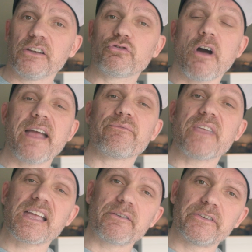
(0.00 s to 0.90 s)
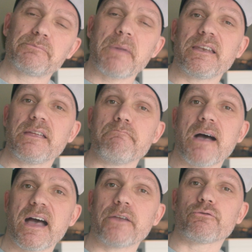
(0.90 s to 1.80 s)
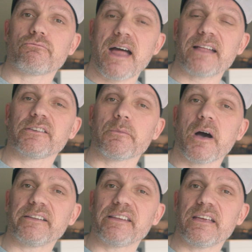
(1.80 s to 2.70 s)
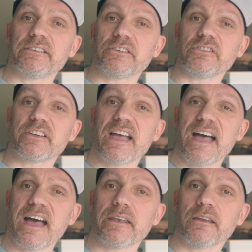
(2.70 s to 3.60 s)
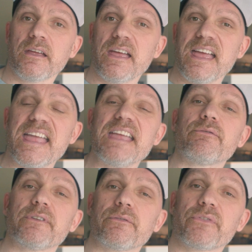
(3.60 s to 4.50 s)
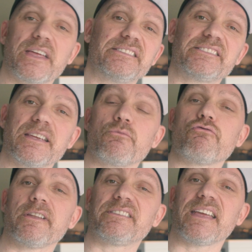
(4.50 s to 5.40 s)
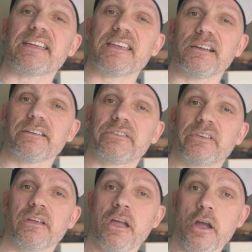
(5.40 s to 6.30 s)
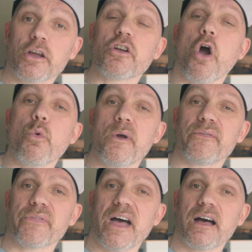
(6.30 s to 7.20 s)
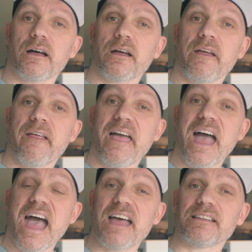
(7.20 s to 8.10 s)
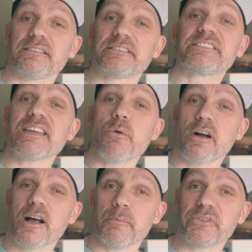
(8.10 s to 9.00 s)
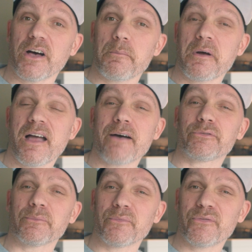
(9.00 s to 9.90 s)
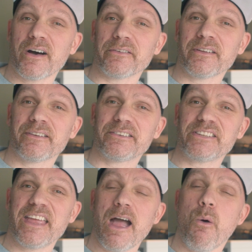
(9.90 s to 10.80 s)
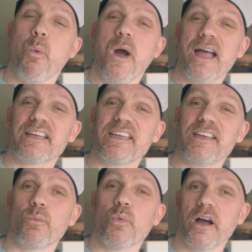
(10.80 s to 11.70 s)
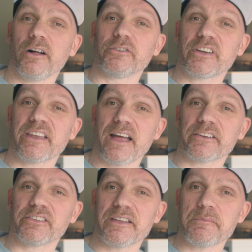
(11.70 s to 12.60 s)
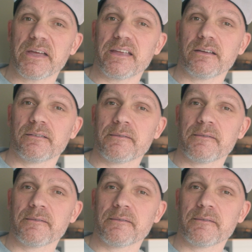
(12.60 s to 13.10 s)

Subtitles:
Try and think of as many mad random ideas as you can, even if they seem ridiculous. Go with that and see what comes up. Have some fun, see how wacky and wild you can actually be.